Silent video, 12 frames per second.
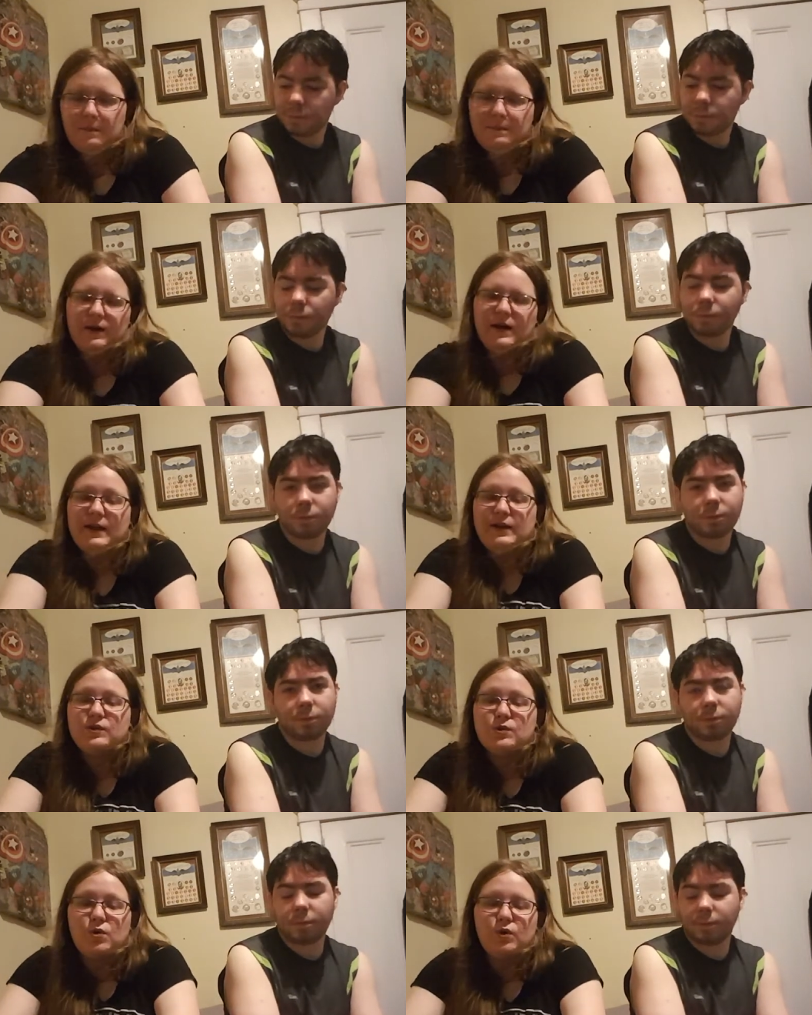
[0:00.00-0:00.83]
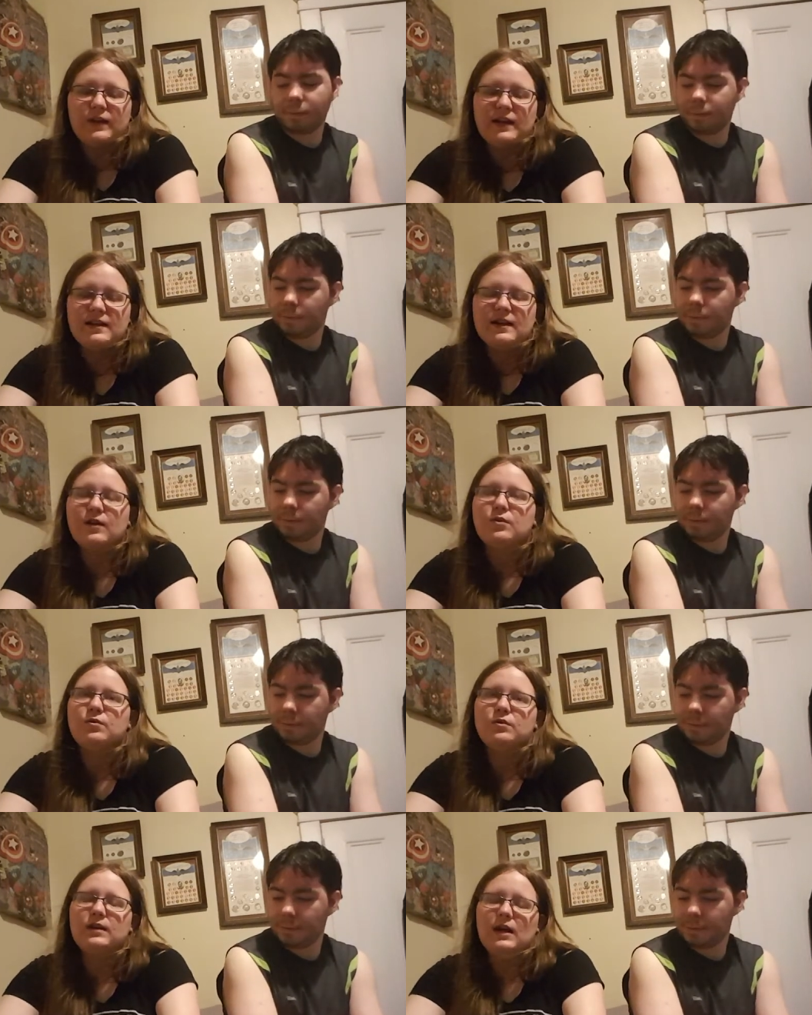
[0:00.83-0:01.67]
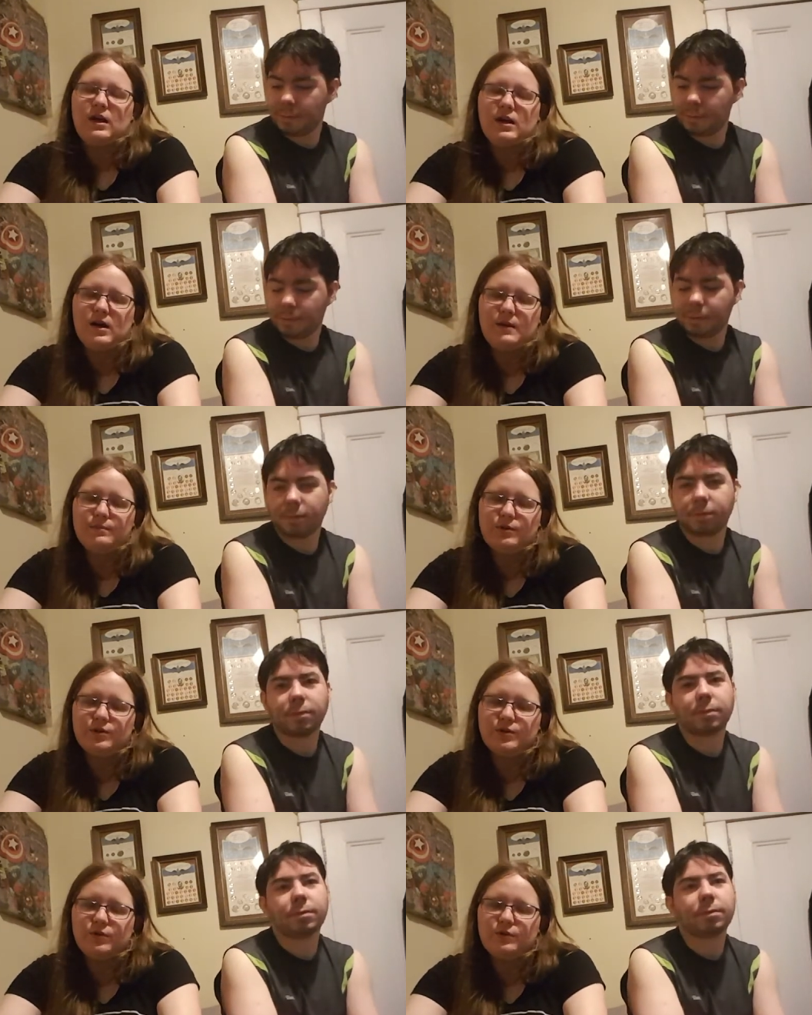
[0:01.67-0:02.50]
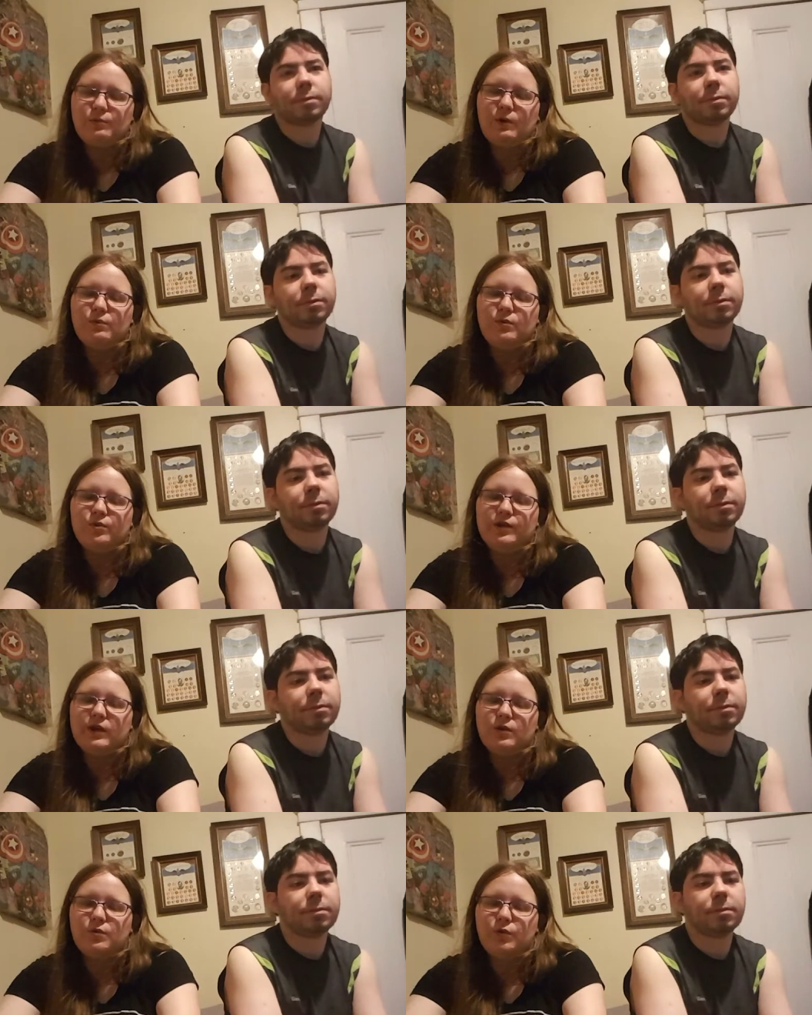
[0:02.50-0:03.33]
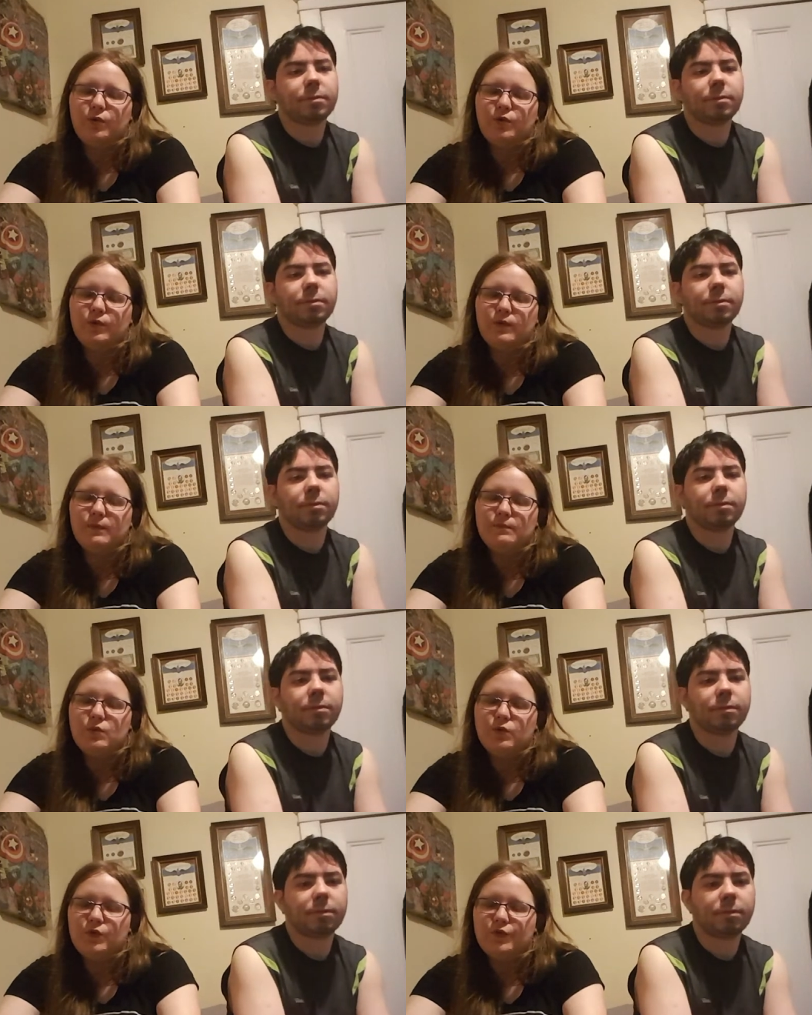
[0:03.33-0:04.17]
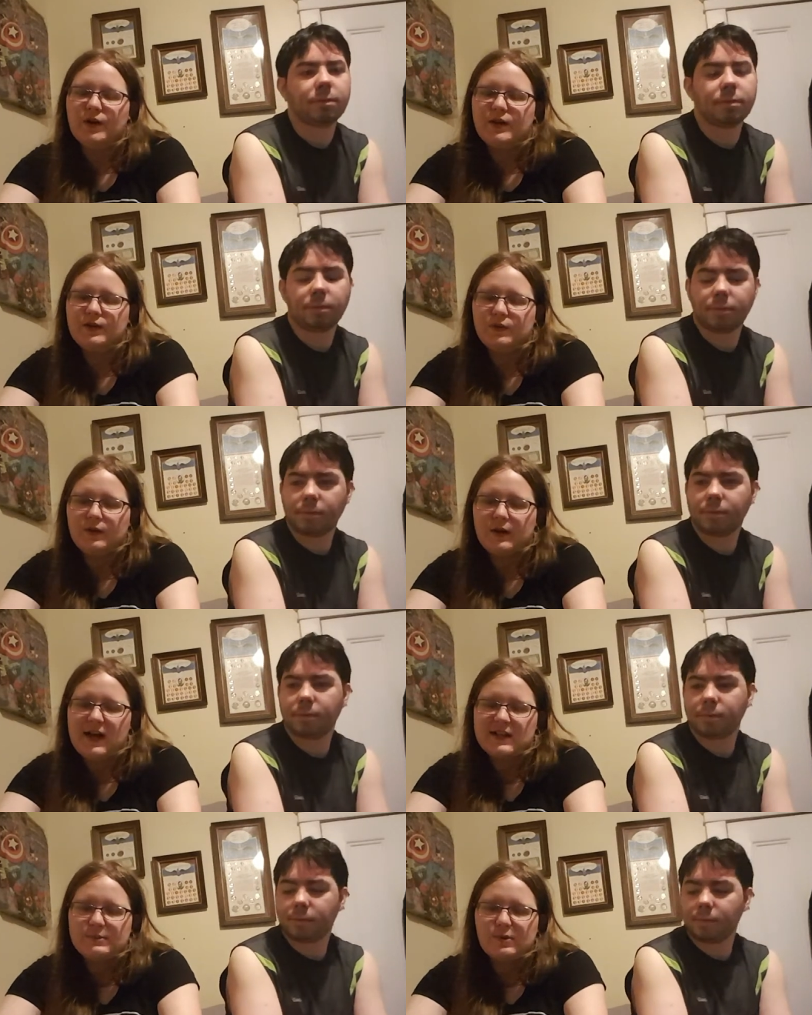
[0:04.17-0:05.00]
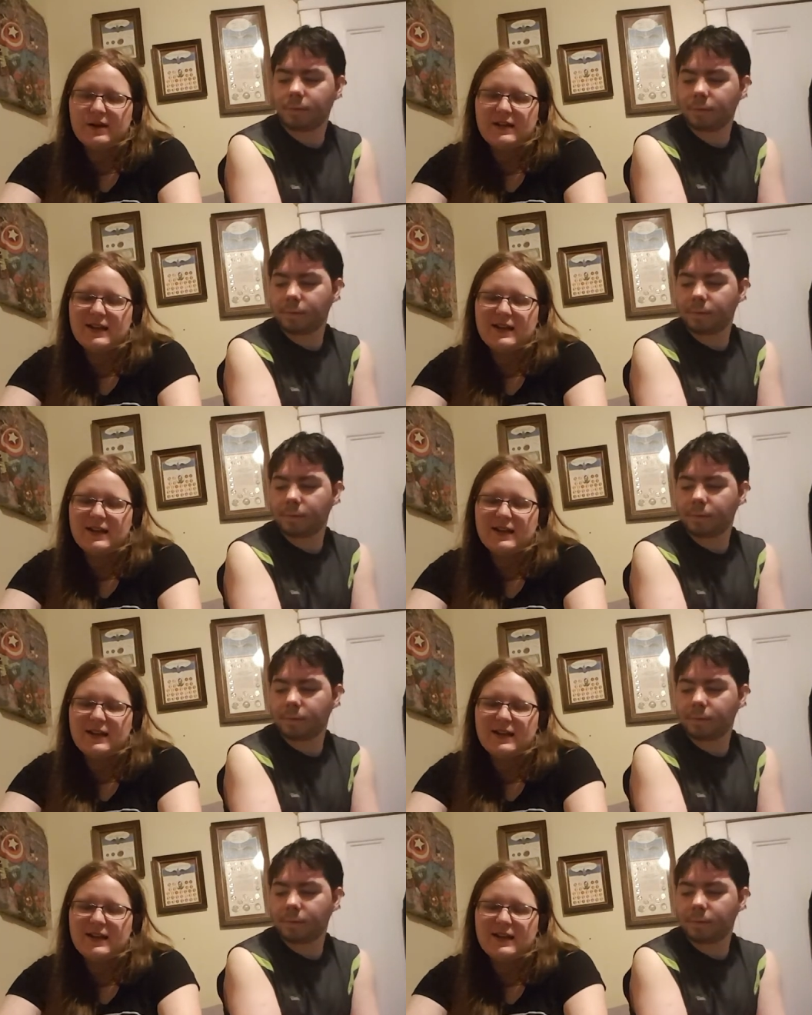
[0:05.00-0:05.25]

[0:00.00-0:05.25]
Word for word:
Speaker 1: But it's cool. They did a Uh, Humberto and Raul did a cool move on the house party.